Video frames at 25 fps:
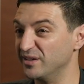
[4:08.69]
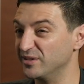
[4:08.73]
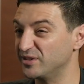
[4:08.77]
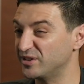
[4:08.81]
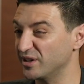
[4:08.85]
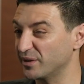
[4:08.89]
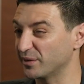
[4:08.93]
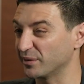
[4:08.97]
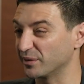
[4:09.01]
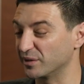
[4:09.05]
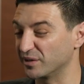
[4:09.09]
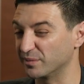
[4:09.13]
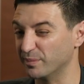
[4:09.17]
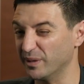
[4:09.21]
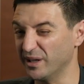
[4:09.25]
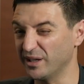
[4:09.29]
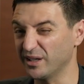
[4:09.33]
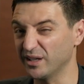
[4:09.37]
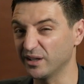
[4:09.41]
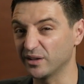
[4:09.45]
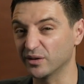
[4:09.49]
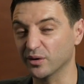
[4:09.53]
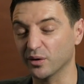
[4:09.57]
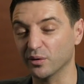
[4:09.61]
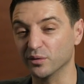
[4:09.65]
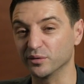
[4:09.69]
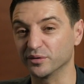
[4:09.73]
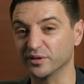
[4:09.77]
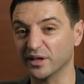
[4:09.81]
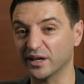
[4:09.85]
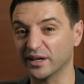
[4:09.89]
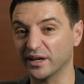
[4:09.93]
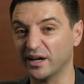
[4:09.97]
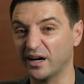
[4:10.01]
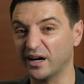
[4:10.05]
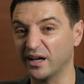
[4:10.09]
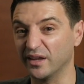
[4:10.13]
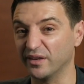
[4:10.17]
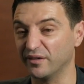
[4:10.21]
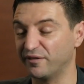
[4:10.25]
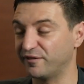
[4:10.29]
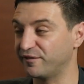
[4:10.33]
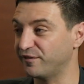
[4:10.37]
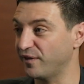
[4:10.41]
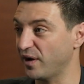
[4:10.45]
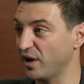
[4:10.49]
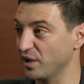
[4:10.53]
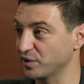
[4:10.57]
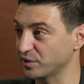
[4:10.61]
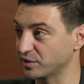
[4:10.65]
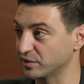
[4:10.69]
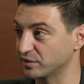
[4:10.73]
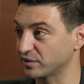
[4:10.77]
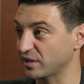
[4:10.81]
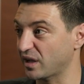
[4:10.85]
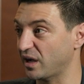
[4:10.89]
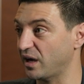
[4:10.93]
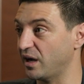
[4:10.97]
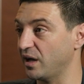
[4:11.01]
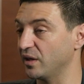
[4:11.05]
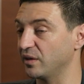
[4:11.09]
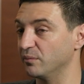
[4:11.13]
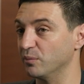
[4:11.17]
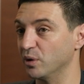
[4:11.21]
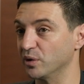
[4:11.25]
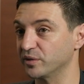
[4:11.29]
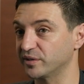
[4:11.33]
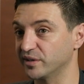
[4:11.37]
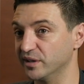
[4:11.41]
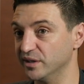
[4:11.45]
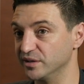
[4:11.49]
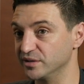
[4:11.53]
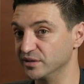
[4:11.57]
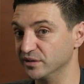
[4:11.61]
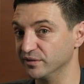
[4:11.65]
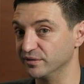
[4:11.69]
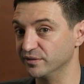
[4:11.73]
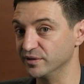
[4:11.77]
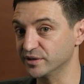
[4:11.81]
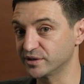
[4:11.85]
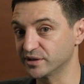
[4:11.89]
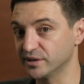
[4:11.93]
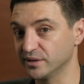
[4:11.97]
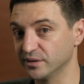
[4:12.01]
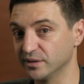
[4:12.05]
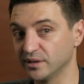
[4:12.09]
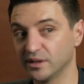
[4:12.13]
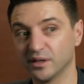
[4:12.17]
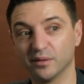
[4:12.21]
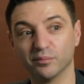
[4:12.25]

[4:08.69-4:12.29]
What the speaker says: generally speaking, those that are the fastest are the most energy efficient,